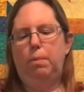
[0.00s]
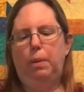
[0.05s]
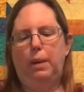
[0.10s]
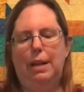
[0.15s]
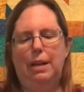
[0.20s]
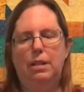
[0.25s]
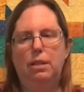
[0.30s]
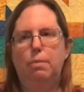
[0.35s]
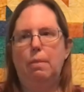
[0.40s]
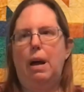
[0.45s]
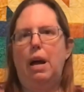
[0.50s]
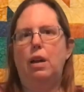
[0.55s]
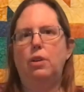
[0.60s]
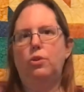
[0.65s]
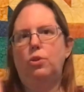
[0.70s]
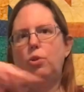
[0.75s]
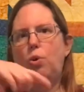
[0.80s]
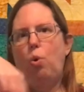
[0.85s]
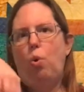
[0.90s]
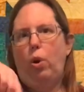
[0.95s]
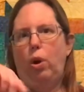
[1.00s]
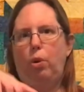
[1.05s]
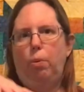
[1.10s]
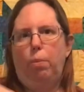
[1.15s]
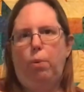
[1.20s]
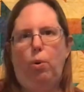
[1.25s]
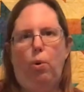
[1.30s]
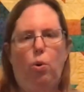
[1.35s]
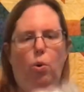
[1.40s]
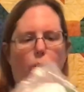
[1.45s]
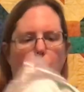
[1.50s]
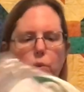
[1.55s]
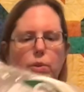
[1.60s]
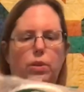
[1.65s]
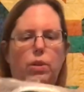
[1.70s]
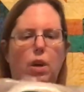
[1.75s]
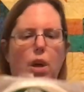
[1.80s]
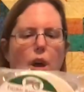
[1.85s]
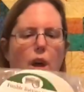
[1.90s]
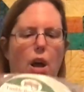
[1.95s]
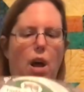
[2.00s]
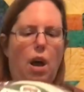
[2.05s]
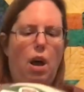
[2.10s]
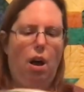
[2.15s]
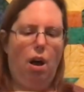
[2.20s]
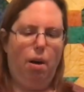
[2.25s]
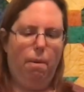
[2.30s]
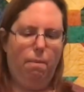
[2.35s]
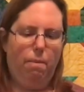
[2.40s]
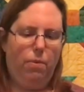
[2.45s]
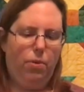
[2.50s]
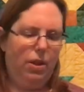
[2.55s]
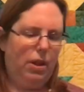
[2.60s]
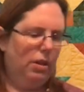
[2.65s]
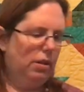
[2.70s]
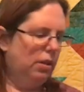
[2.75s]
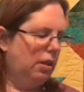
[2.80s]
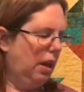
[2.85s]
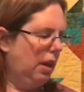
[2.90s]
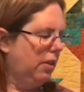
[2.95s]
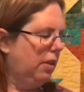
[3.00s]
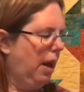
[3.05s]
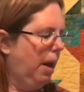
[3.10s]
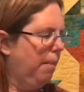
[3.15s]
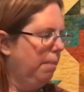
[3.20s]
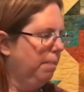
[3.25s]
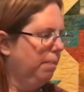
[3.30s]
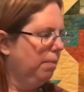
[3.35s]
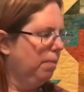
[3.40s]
placemats, coil bowls, things like that.